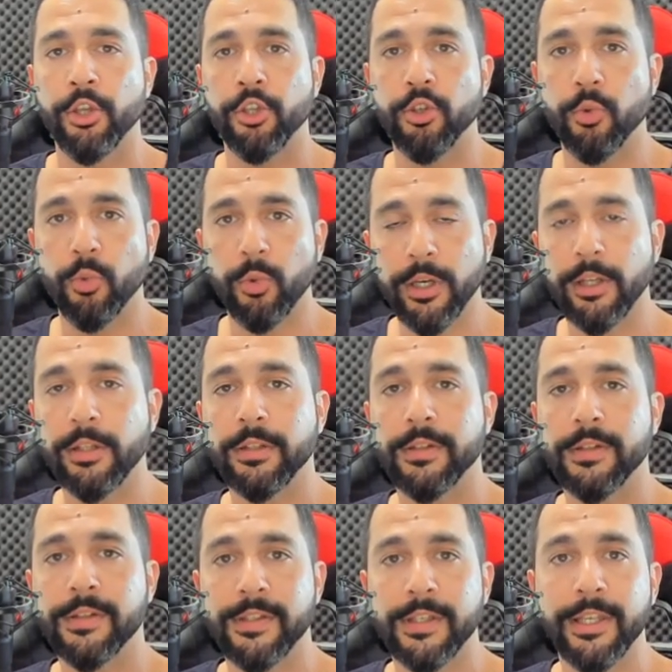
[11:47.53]
you
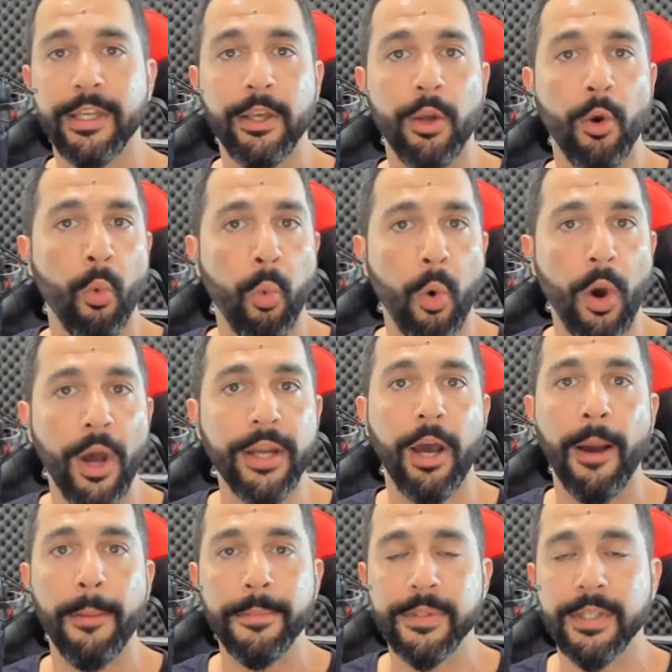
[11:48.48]
will see
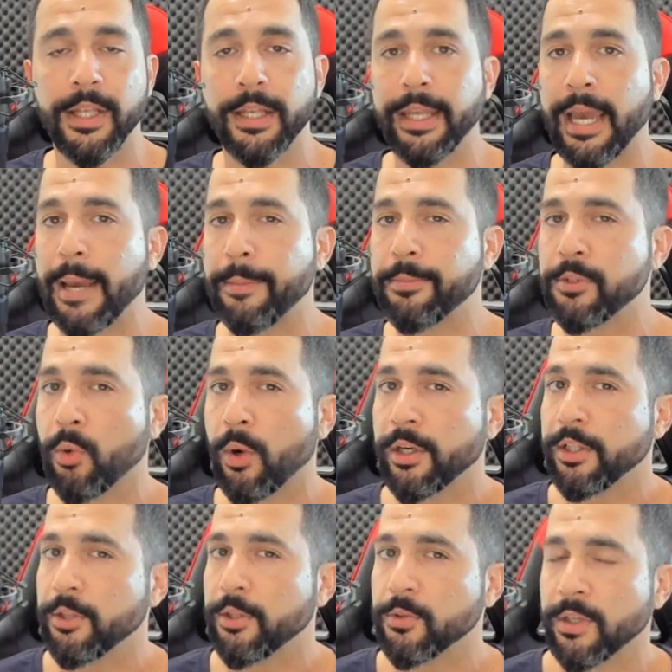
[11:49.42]
what upselling apps you
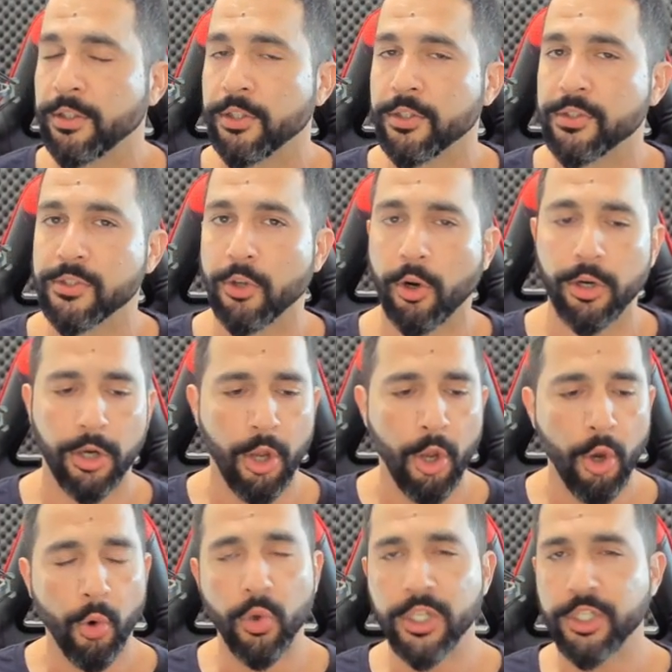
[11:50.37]
want to use on your store,
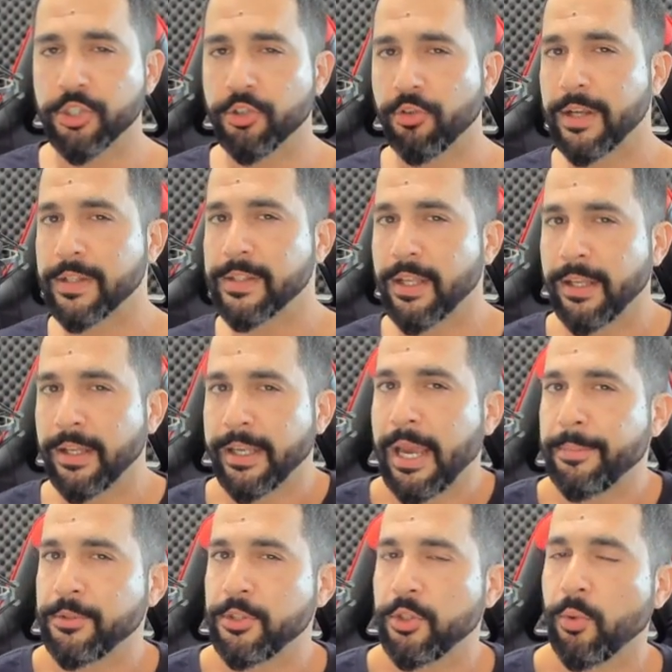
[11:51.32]
which cross-selling
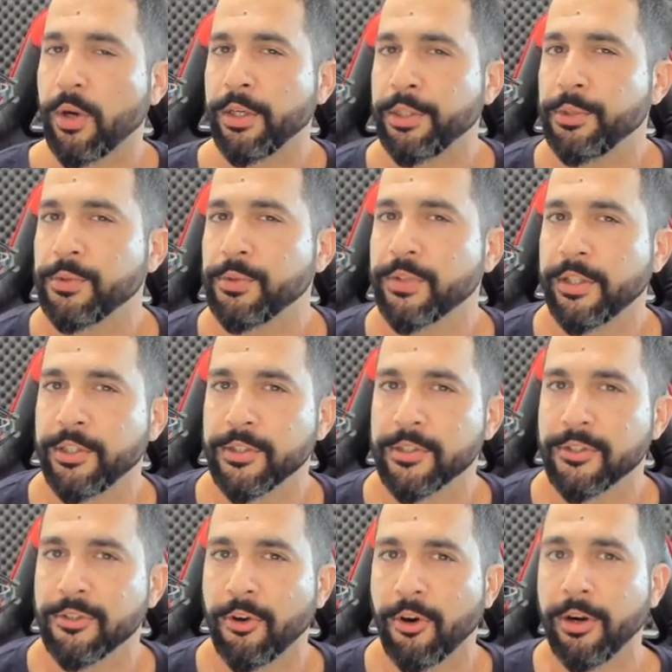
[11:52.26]
apps you want to use on
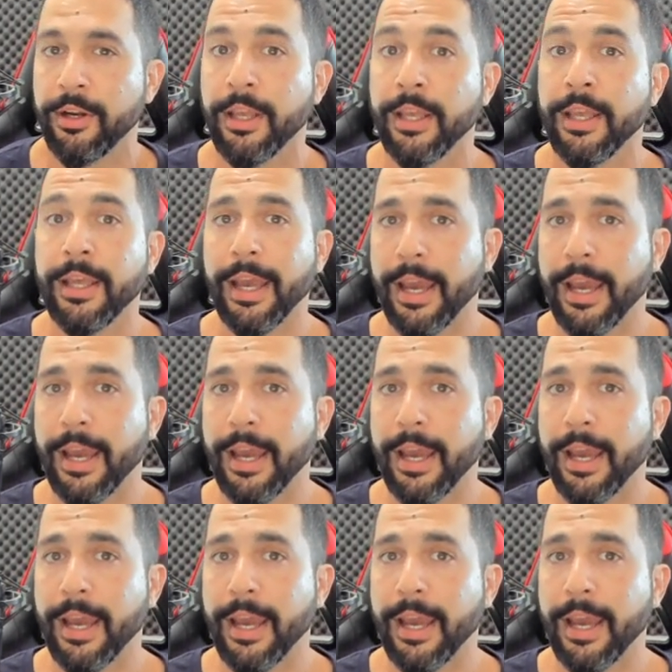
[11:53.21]
your store,